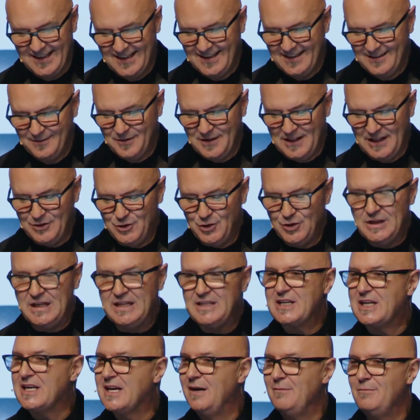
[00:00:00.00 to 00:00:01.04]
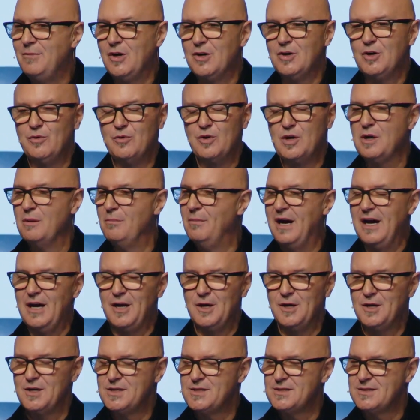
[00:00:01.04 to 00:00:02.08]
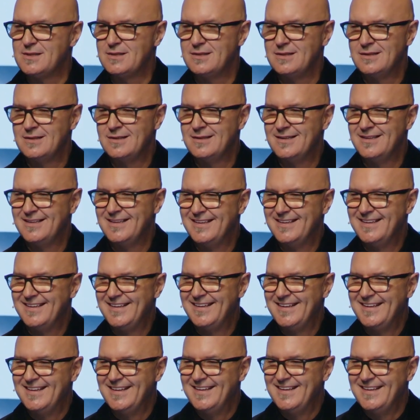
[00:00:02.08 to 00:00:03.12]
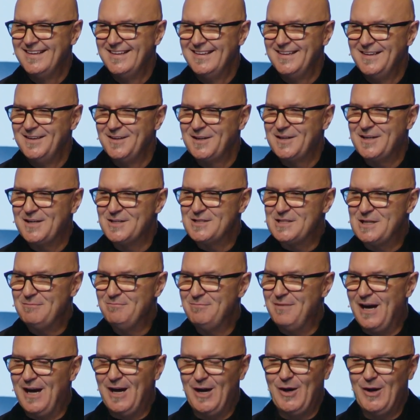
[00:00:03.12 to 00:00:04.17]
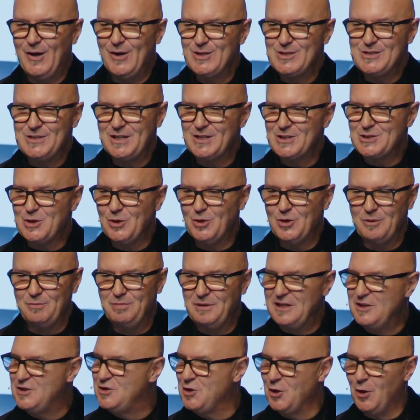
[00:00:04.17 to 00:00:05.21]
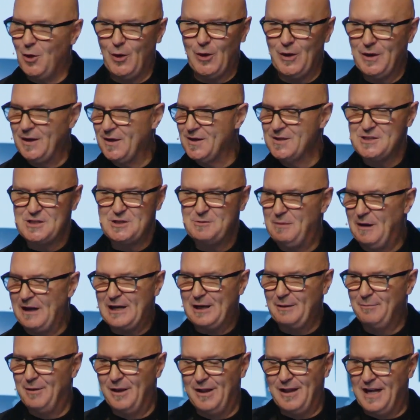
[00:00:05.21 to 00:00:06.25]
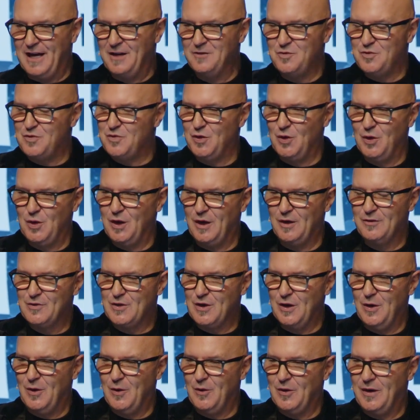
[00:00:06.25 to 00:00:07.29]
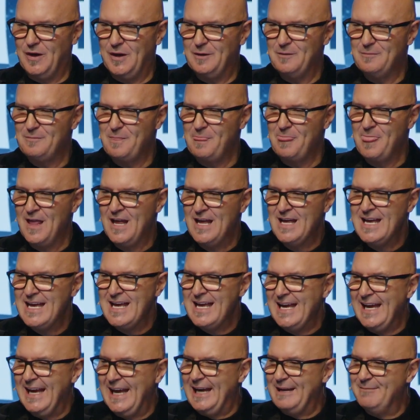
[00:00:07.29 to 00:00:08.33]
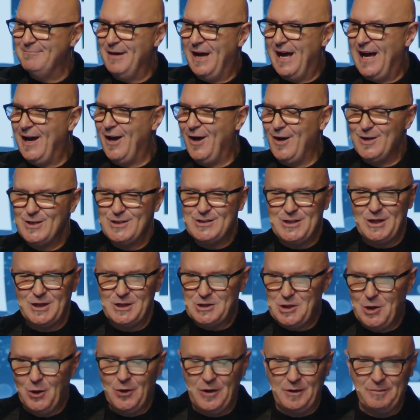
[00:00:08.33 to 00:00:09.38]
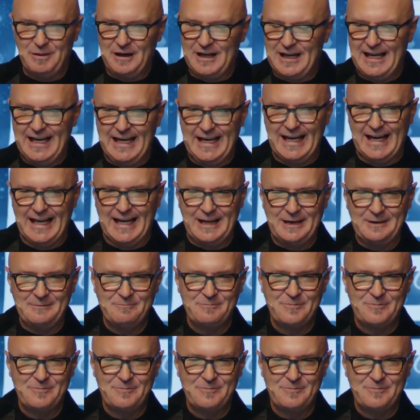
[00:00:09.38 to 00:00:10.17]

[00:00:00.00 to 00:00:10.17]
Well, then you need to come on over to my house. Because in my house, there's going to be joy unspeakable and full of glory. In my house, there's going to be healing.